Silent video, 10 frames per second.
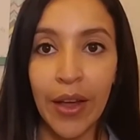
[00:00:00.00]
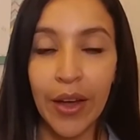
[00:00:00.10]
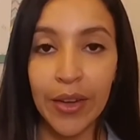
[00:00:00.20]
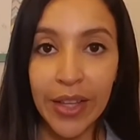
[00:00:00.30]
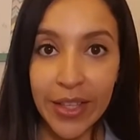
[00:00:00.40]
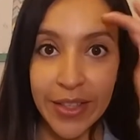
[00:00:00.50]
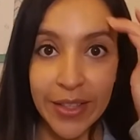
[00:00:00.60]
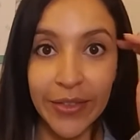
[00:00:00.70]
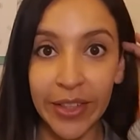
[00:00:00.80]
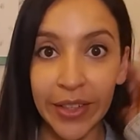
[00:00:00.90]
Okay,
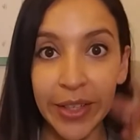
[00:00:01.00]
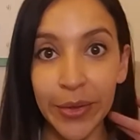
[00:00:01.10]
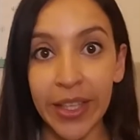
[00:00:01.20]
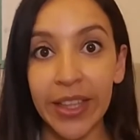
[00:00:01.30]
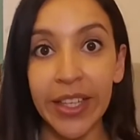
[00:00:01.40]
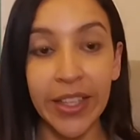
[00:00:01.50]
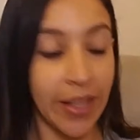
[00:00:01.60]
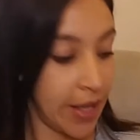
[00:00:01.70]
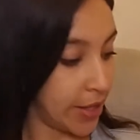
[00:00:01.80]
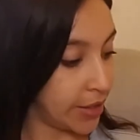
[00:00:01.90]
so very quickly,
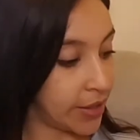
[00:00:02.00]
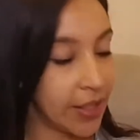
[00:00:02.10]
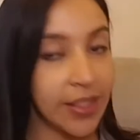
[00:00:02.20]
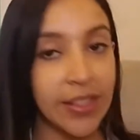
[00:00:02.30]
this